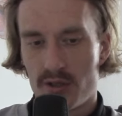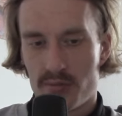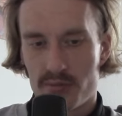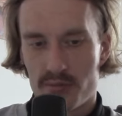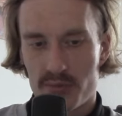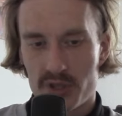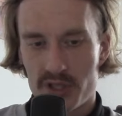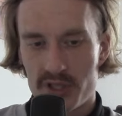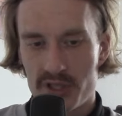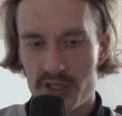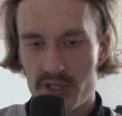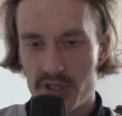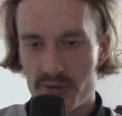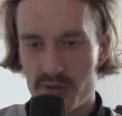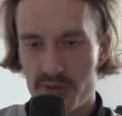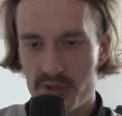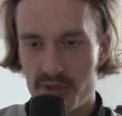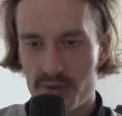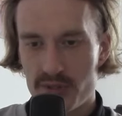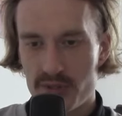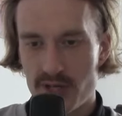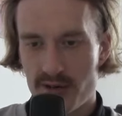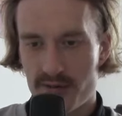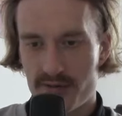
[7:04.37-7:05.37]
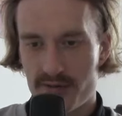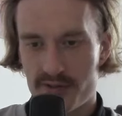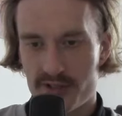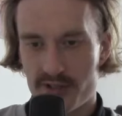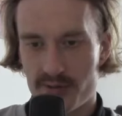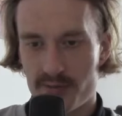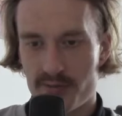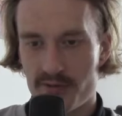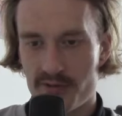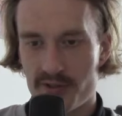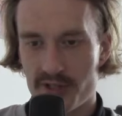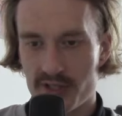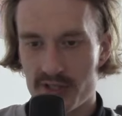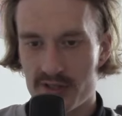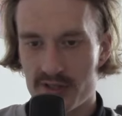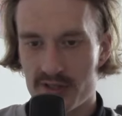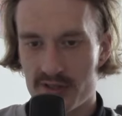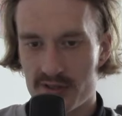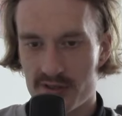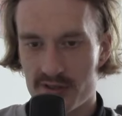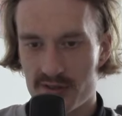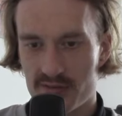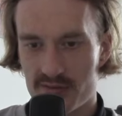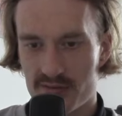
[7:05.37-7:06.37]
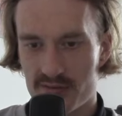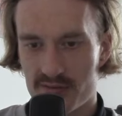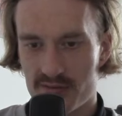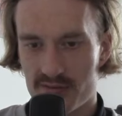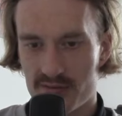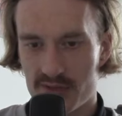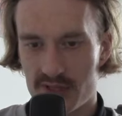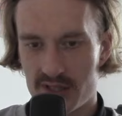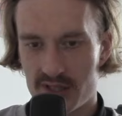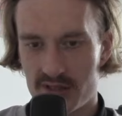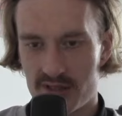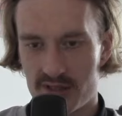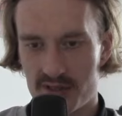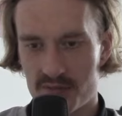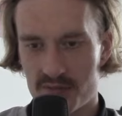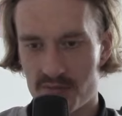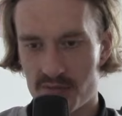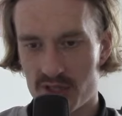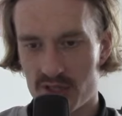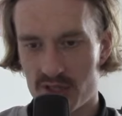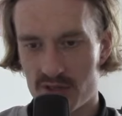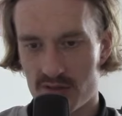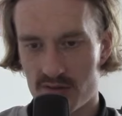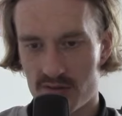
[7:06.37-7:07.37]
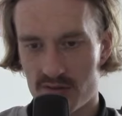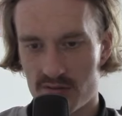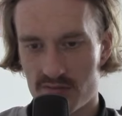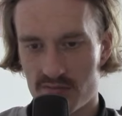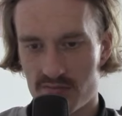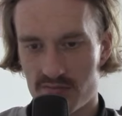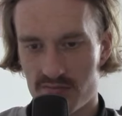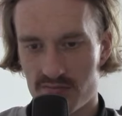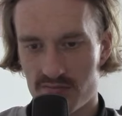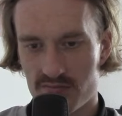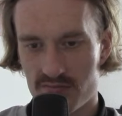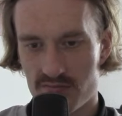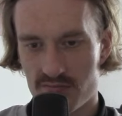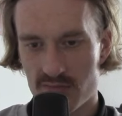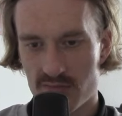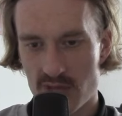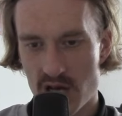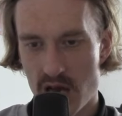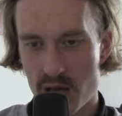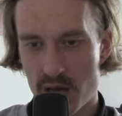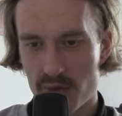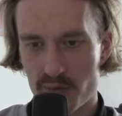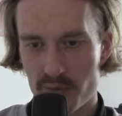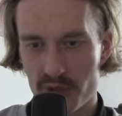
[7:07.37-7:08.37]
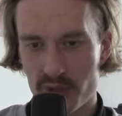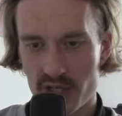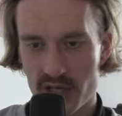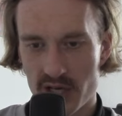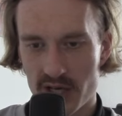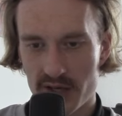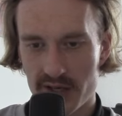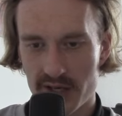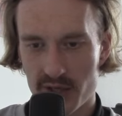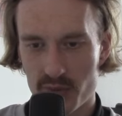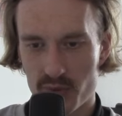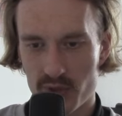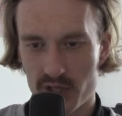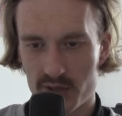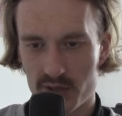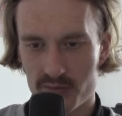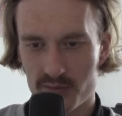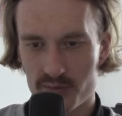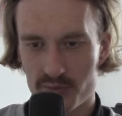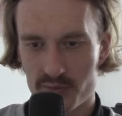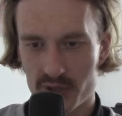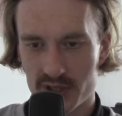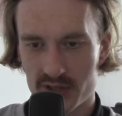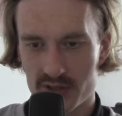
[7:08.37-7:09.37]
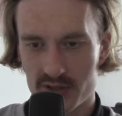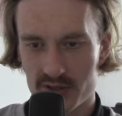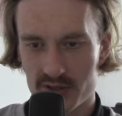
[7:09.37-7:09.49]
But here we do have some things, and somehow I'm a bit underwhelmed, but